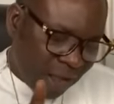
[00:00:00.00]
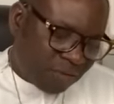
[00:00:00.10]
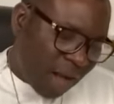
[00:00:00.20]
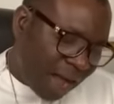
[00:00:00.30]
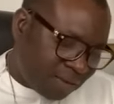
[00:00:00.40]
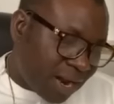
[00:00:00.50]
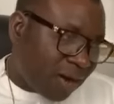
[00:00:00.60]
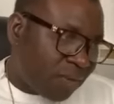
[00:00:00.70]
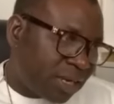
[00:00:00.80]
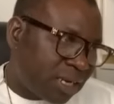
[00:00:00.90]
Thanks for asking
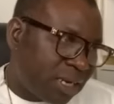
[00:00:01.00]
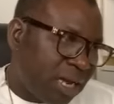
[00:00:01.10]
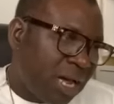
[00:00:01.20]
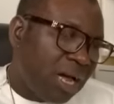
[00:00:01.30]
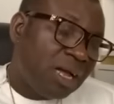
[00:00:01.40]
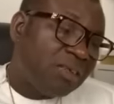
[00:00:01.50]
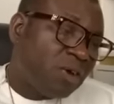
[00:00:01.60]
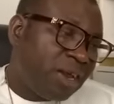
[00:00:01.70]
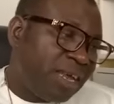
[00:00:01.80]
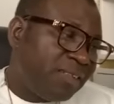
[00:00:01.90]
that question.
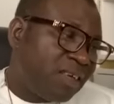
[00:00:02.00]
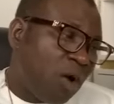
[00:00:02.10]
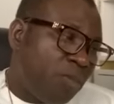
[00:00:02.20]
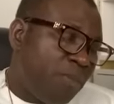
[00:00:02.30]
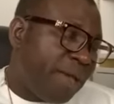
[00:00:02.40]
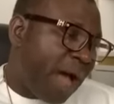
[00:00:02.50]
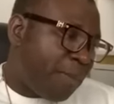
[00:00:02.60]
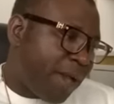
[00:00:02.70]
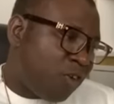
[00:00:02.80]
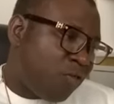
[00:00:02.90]
So this year, we'll be
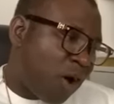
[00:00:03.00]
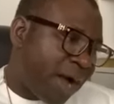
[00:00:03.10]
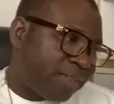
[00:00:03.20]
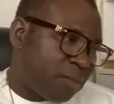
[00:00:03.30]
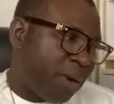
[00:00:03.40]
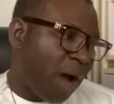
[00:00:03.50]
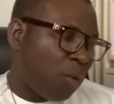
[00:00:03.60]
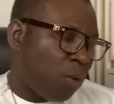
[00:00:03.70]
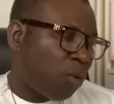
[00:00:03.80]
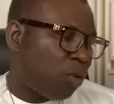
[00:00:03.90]
behind me here for customer.